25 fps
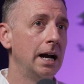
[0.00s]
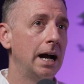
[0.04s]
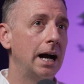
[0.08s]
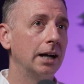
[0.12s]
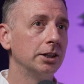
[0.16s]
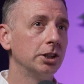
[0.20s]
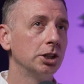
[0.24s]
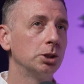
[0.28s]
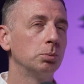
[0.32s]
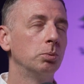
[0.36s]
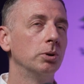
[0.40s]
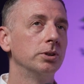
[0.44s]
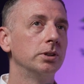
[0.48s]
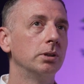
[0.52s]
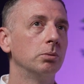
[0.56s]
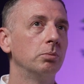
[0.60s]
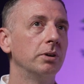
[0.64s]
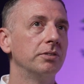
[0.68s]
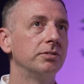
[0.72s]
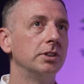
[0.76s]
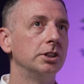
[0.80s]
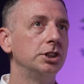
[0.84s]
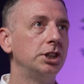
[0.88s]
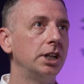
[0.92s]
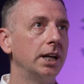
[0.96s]
I just wonder
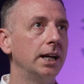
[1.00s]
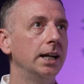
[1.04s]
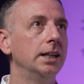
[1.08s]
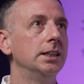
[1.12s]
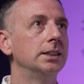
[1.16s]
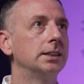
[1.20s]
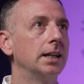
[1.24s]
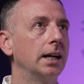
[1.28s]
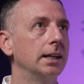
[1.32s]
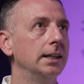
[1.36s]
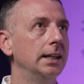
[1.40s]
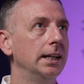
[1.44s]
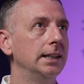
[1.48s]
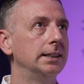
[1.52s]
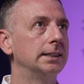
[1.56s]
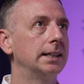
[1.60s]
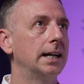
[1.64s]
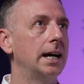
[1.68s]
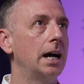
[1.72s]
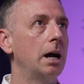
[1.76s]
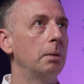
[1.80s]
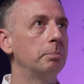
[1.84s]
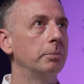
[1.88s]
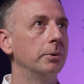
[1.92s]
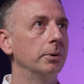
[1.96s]
with the change that needs to
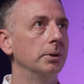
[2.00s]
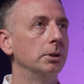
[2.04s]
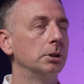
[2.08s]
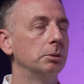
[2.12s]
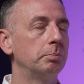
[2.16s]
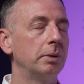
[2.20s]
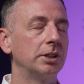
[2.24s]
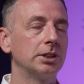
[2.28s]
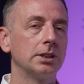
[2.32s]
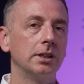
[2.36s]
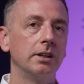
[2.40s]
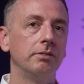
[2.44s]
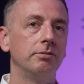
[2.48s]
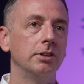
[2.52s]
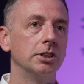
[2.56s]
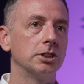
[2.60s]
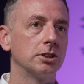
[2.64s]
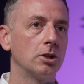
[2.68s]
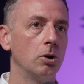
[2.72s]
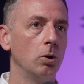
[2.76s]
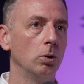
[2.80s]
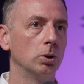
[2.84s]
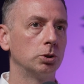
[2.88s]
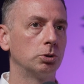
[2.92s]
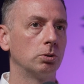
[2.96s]
happen, especially if it's
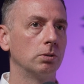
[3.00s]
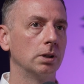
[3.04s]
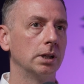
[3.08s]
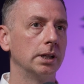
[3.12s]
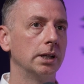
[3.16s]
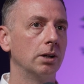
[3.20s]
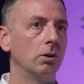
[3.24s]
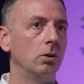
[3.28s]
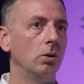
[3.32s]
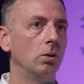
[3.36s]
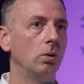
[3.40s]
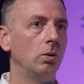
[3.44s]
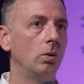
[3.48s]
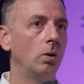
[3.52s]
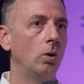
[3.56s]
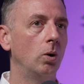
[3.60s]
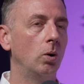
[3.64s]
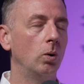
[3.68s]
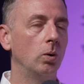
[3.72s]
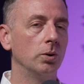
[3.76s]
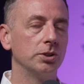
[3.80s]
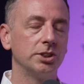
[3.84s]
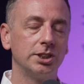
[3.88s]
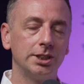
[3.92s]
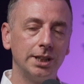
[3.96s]
culturally
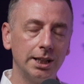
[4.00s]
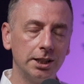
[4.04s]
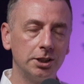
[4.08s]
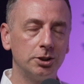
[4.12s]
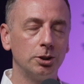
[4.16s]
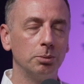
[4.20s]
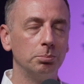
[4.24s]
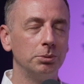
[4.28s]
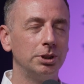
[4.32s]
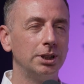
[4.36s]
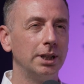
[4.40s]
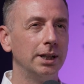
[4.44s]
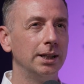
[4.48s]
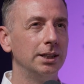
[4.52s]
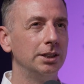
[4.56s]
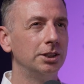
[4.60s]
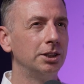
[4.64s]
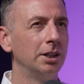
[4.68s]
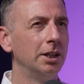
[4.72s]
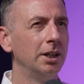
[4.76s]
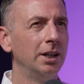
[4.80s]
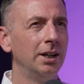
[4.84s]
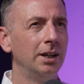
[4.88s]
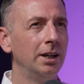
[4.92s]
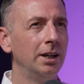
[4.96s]
or system
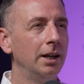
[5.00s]
change,